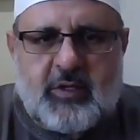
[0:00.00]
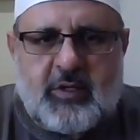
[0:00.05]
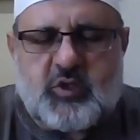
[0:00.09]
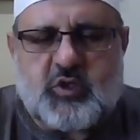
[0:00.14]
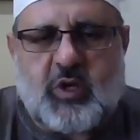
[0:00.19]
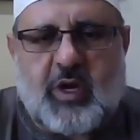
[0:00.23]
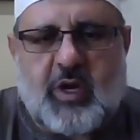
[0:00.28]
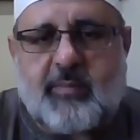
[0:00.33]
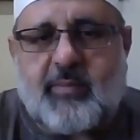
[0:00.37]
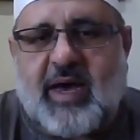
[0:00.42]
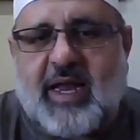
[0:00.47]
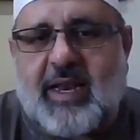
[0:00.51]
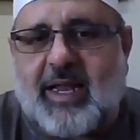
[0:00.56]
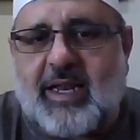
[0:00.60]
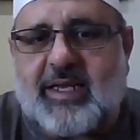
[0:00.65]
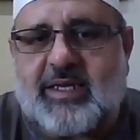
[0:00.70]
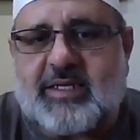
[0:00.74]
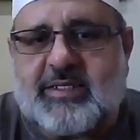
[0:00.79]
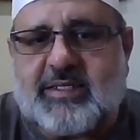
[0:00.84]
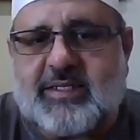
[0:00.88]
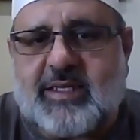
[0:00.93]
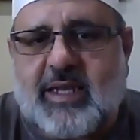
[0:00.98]
Sulaiman
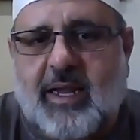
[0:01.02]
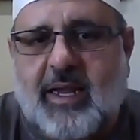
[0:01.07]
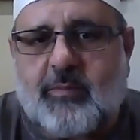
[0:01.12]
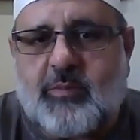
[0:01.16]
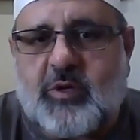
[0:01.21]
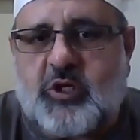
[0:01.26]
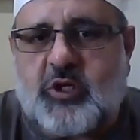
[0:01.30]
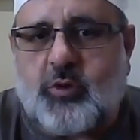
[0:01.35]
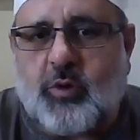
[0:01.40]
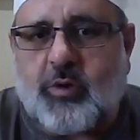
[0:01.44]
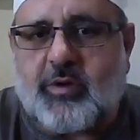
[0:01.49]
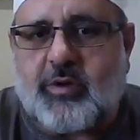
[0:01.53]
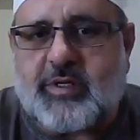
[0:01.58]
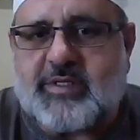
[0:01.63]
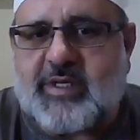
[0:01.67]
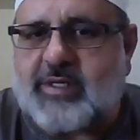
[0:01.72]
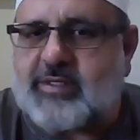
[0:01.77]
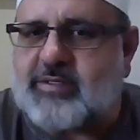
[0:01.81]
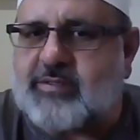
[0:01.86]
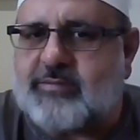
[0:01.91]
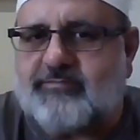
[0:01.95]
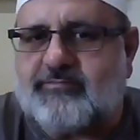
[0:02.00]
alayhi salam, he told her, he
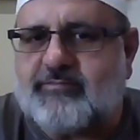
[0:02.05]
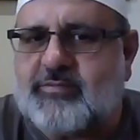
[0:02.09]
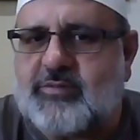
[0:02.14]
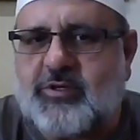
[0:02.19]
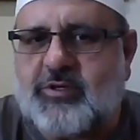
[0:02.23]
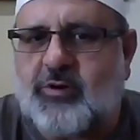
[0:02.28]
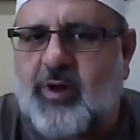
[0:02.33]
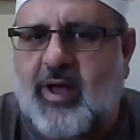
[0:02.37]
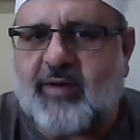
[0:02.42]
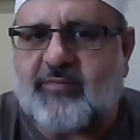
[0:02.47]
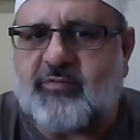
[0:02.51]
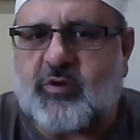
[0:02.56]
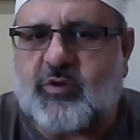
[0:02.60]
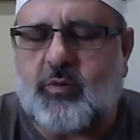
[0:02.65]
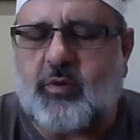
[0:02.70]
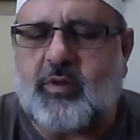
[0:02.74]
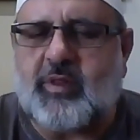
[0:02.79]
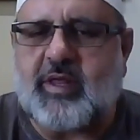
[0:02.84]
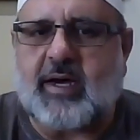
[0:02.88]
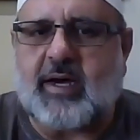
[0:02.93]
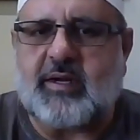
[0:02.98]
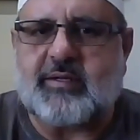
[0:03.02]
says, you don't have to do
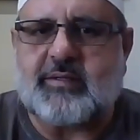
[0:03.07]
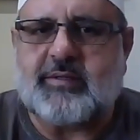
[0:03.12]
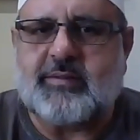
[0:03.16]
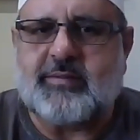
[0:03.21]
that.